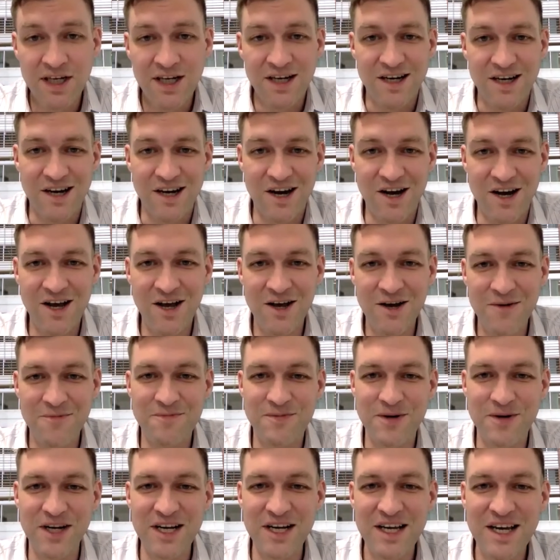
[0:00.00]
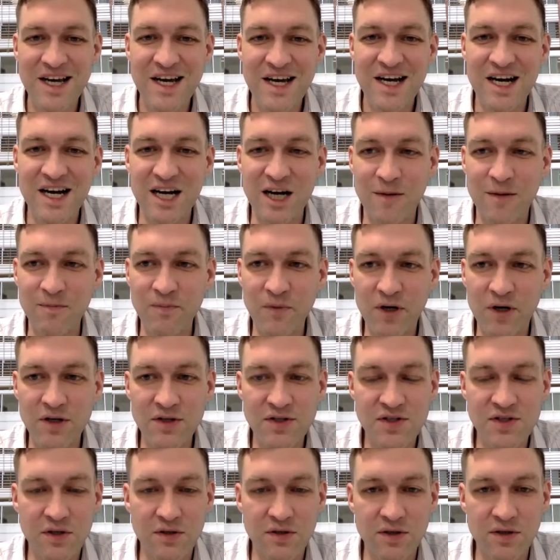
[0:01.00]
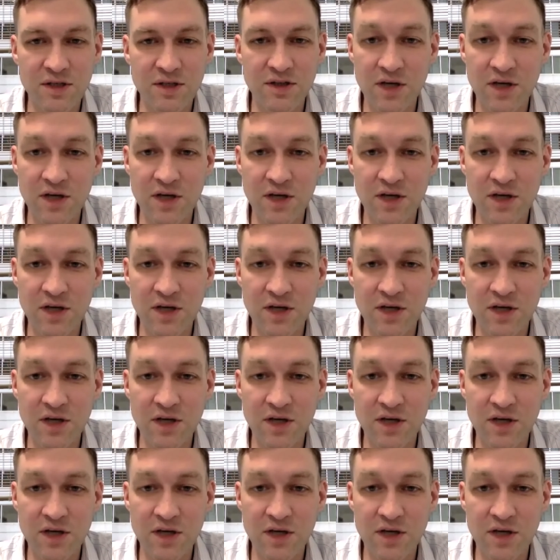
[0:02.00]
But also,